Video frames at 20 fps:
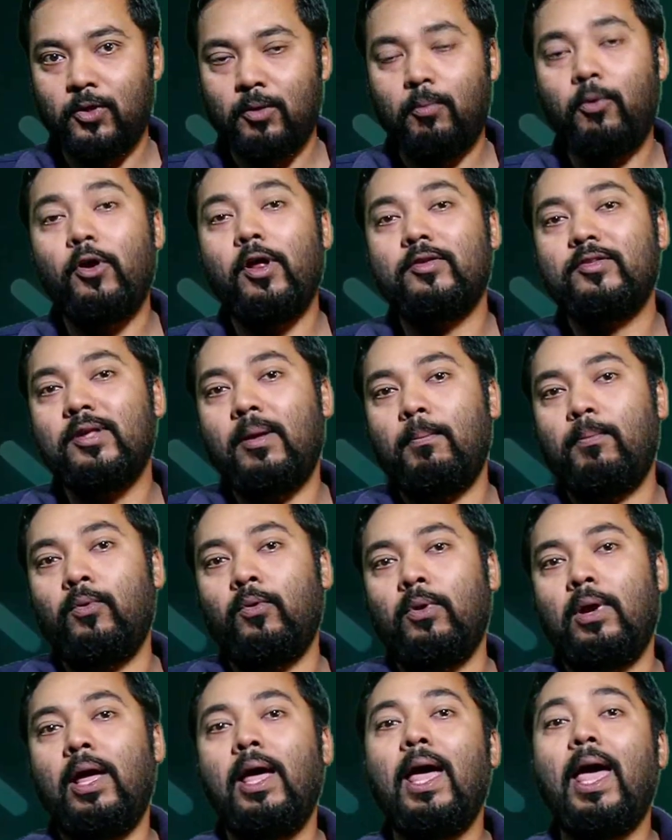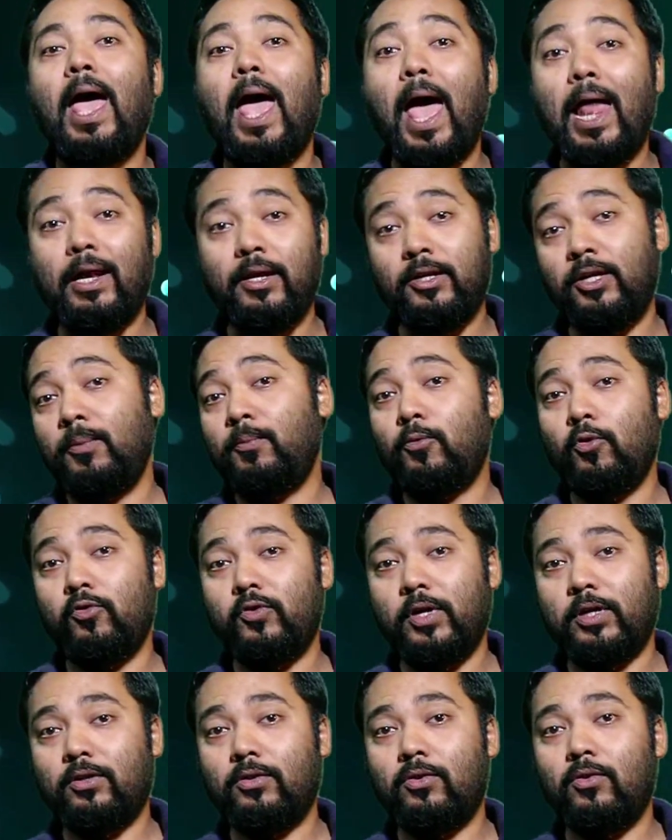For example, LED
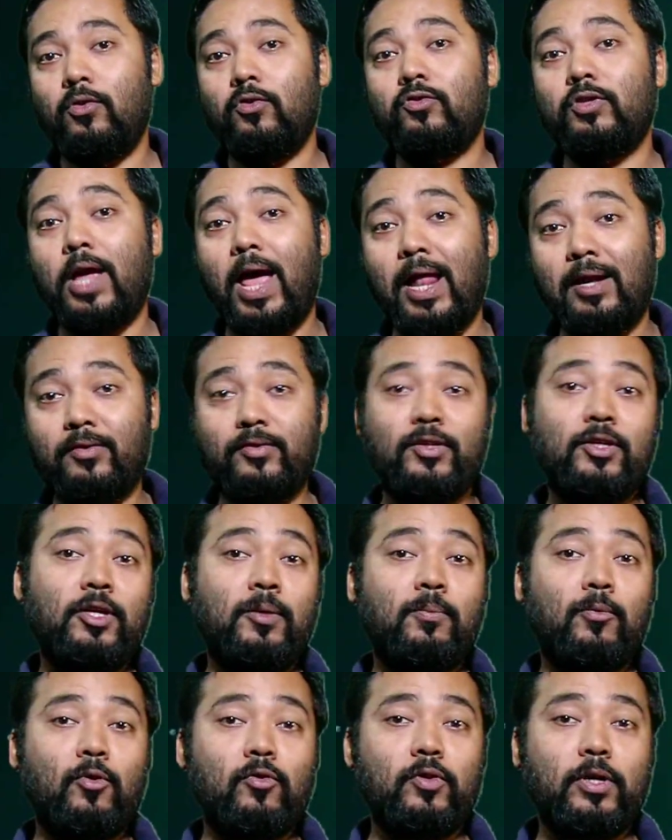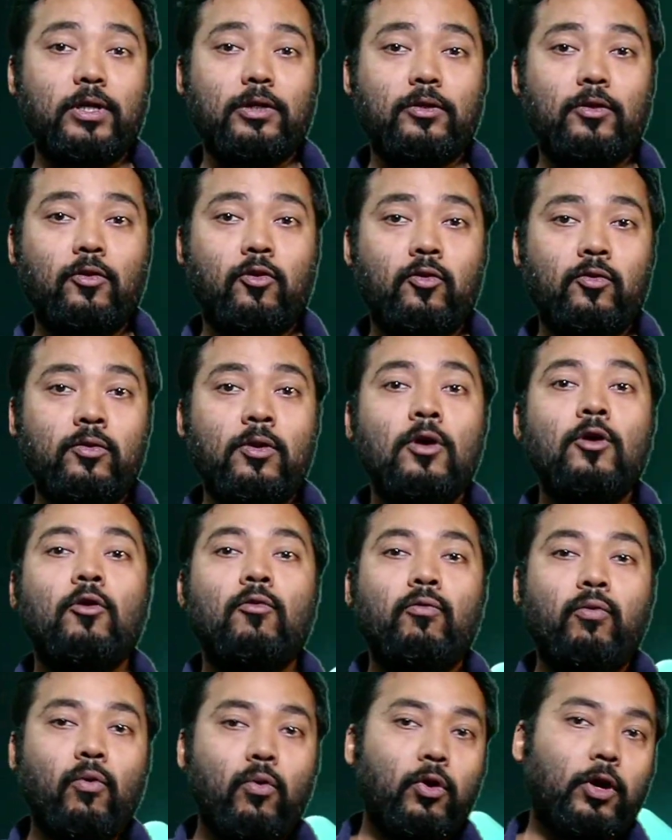projectors, LCD projectors,
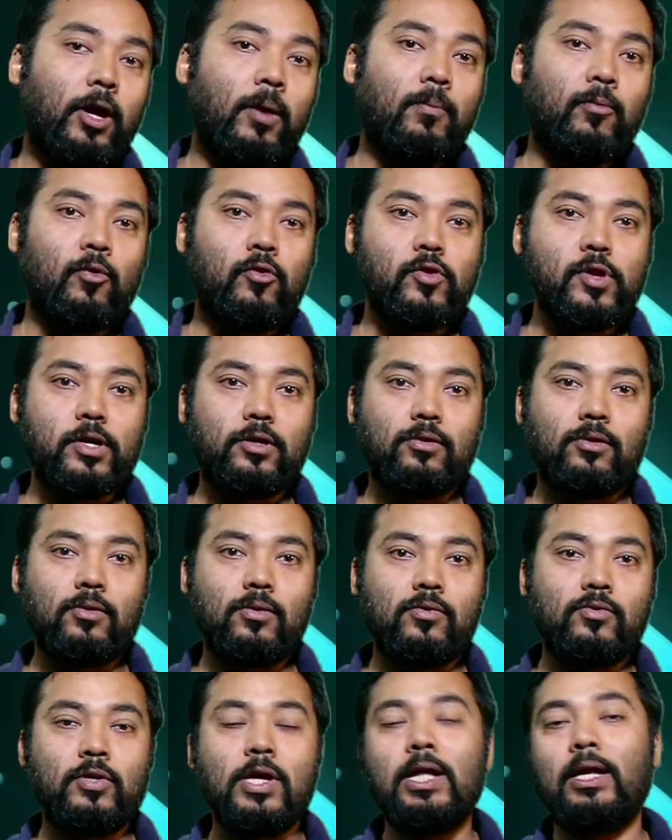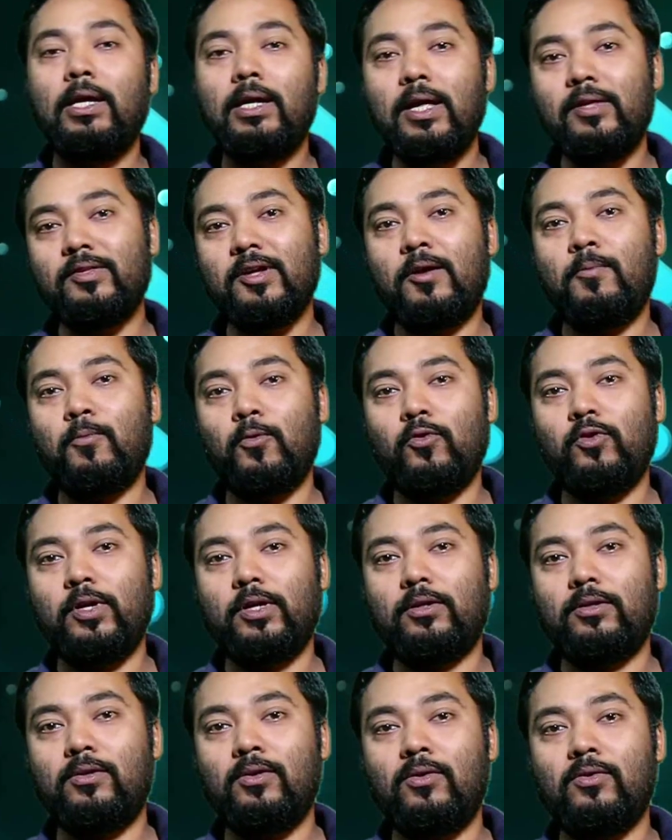4K projectors, laser
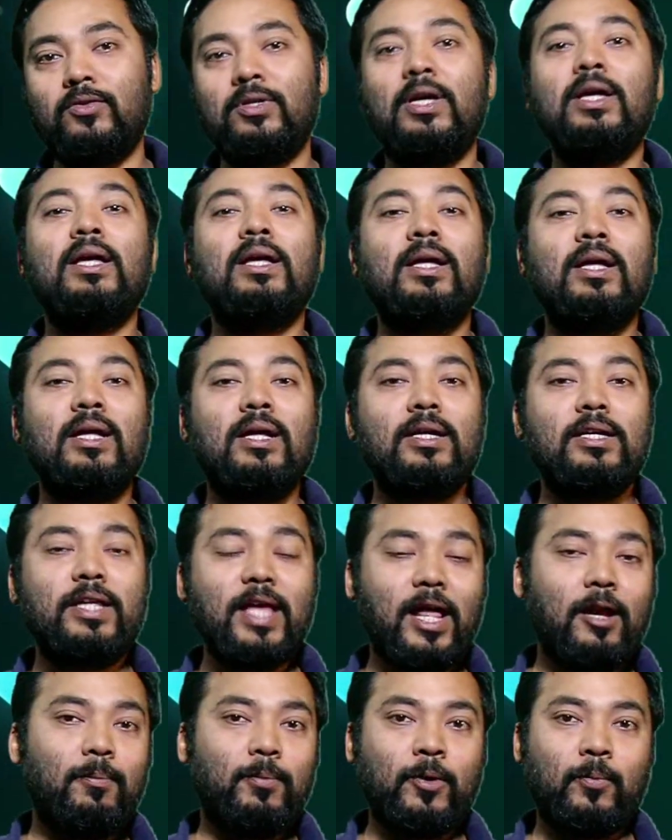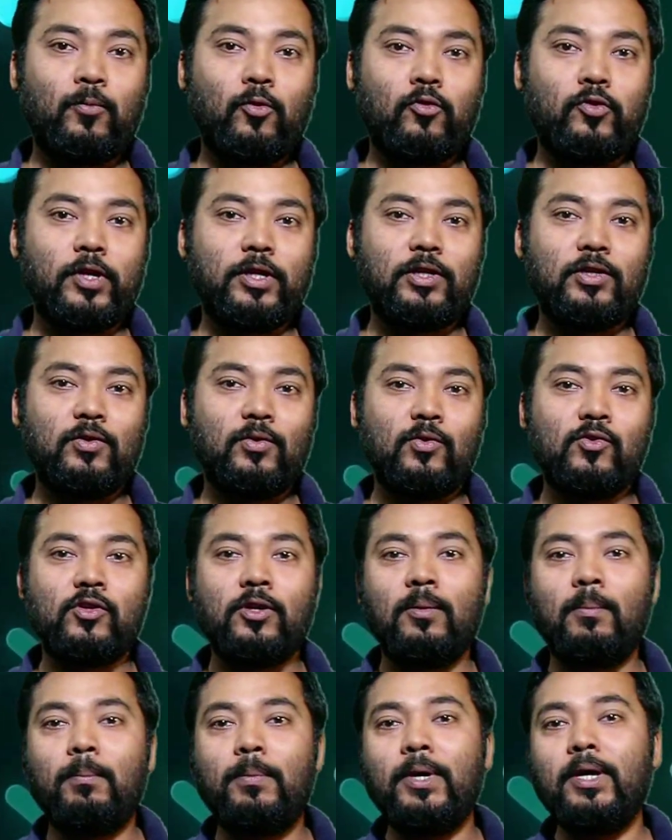projectors, DLP projectors,
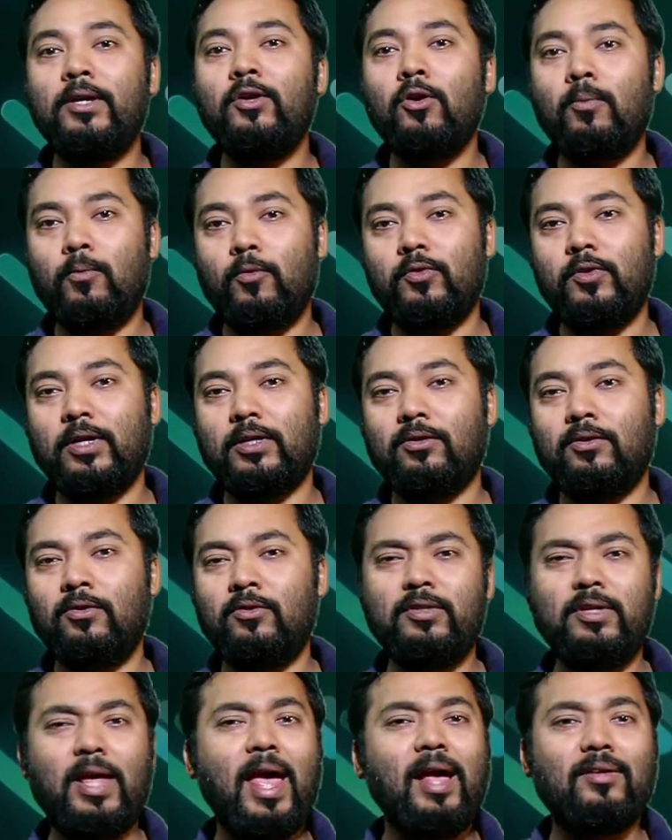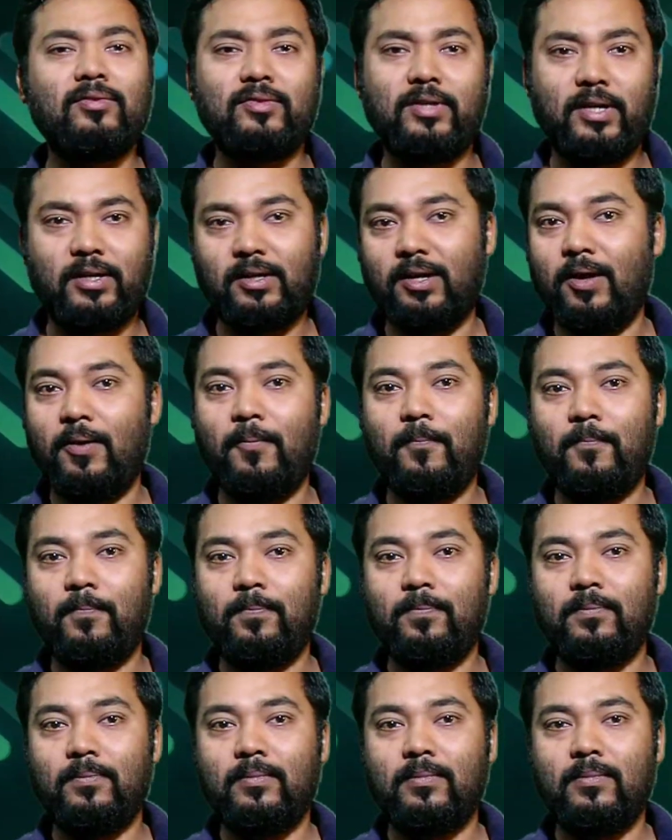video projectors, etc.
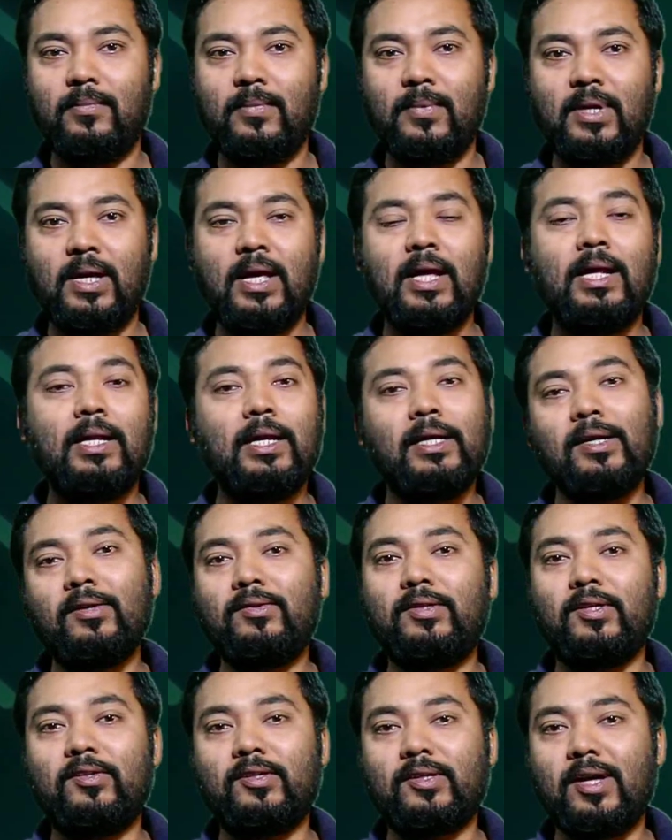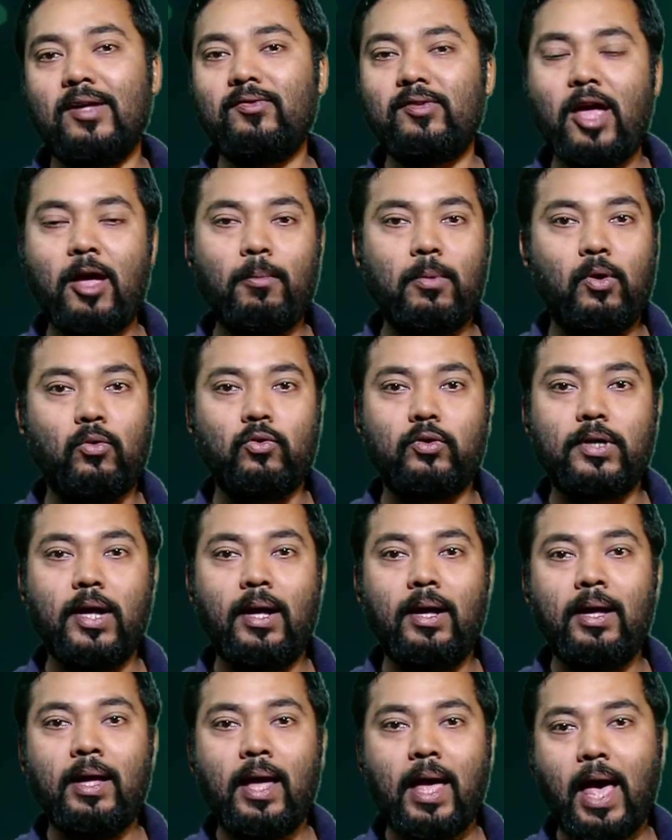Let us discuss about
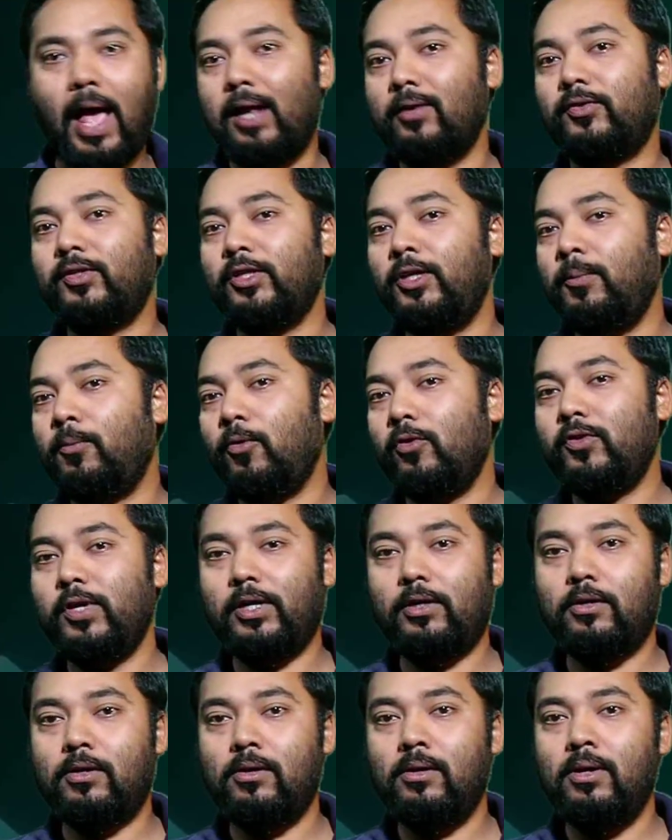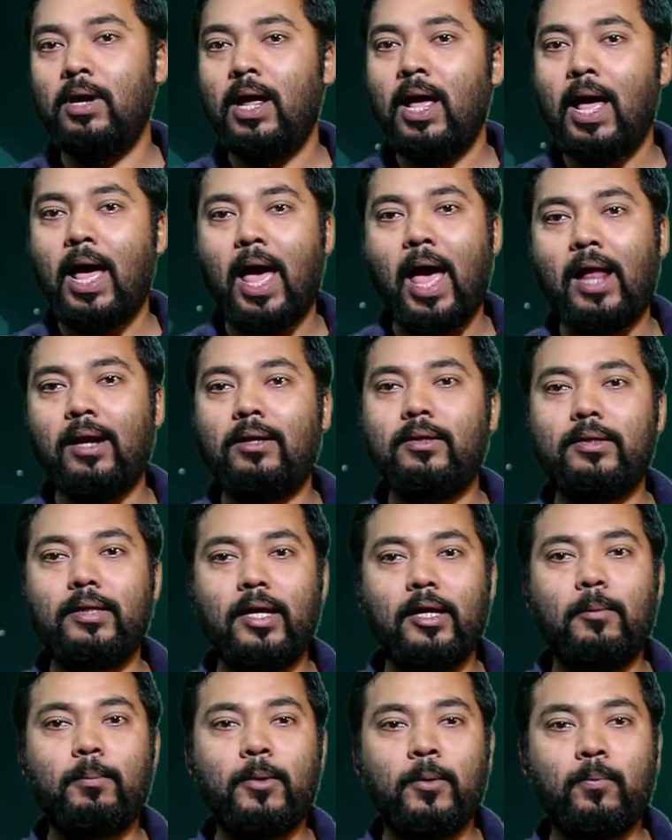the LCD projector and
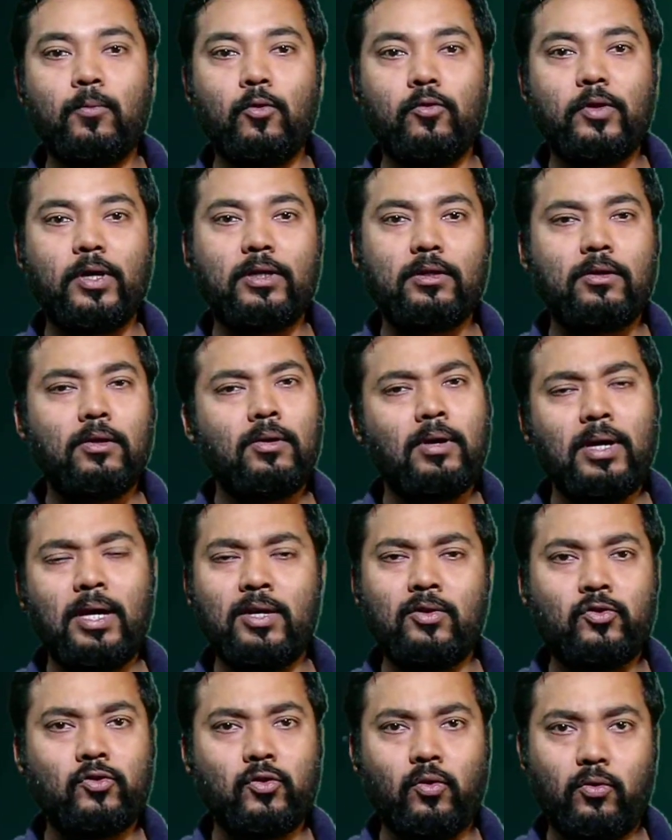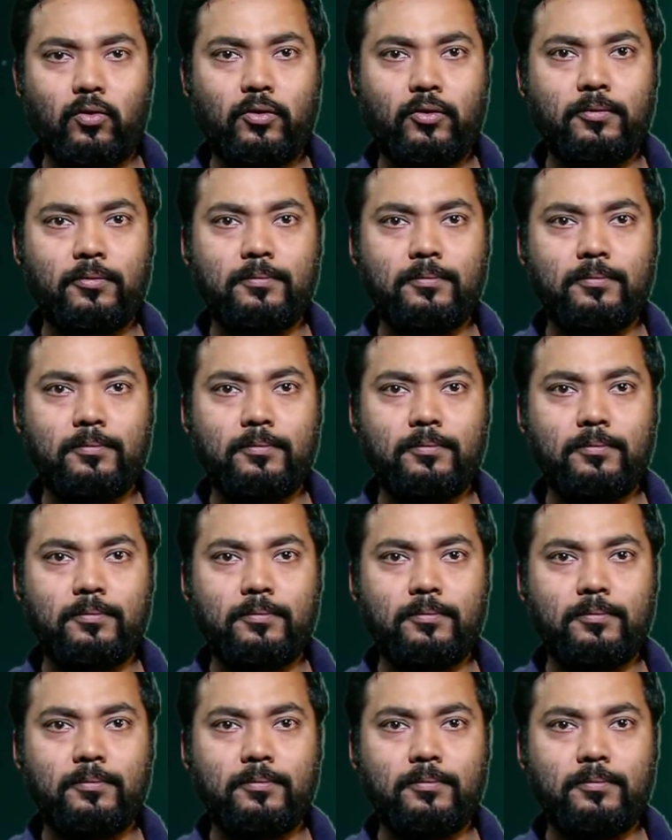DLP projector in short.